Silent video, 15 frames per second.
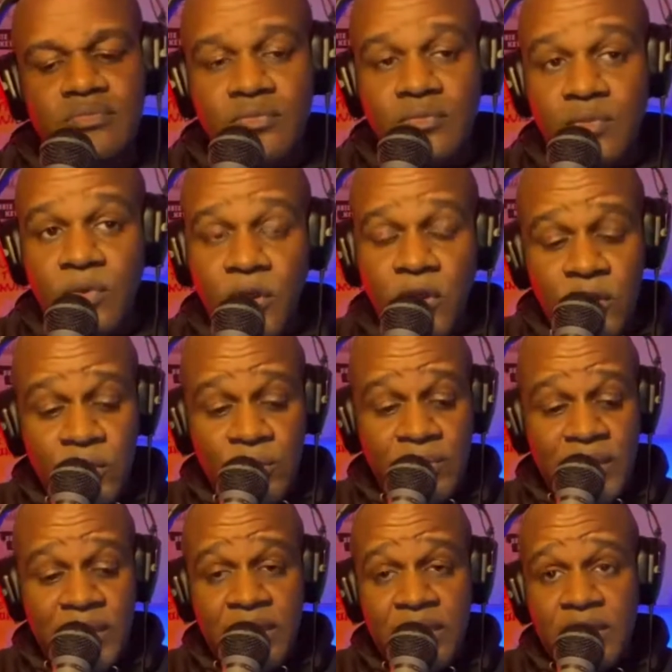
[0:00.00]

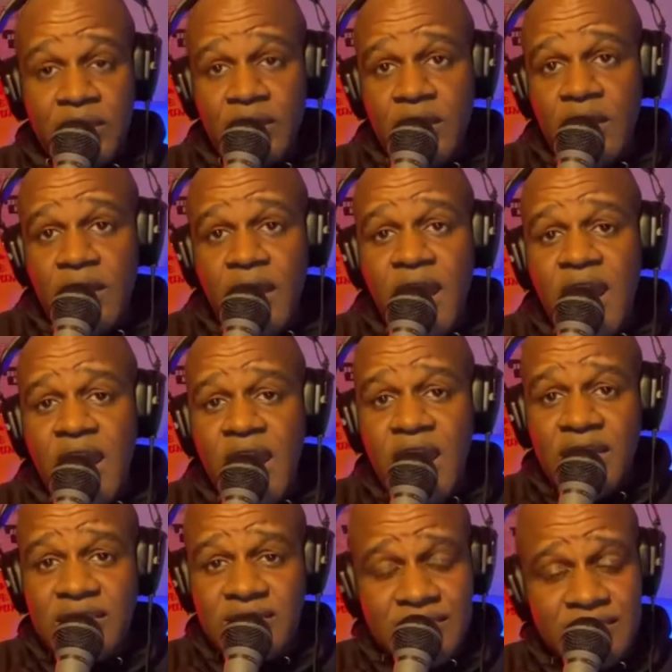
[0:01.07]
Open your
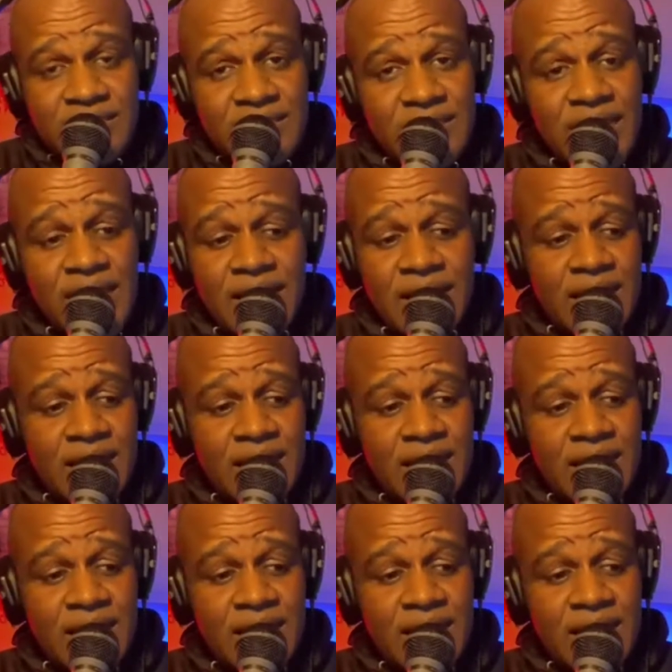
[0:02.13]
heart today.